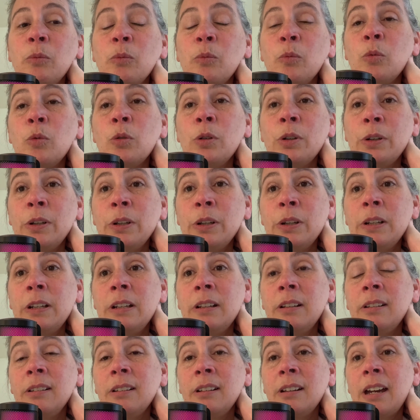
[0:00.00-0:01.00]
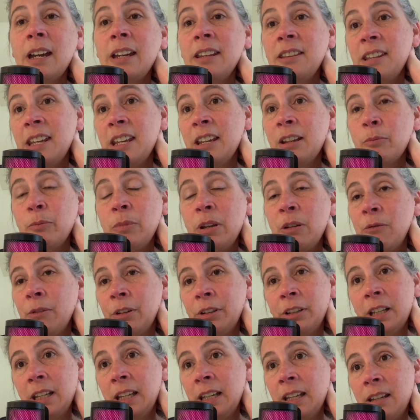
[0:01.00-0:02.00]
would, I think, be
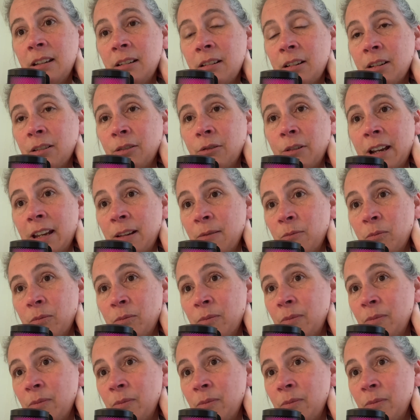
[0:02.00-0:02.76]
really a great